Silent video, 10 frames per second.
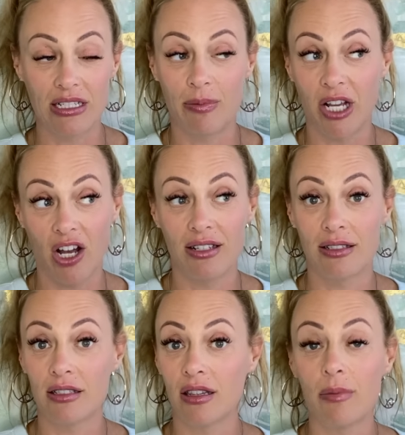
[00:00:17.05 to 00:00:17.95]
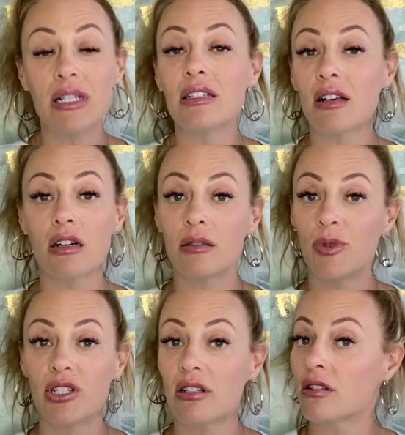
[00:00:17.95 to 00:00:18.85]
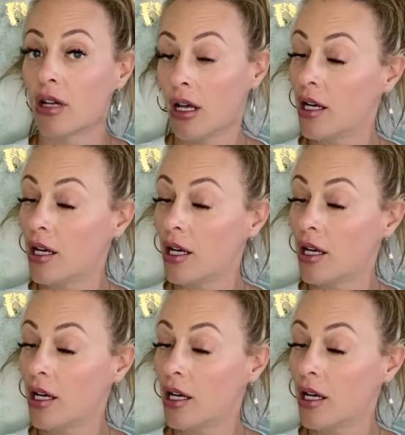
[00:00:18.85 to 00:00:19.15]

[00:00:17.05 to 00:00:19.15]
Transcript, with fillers: It's because the business octopus,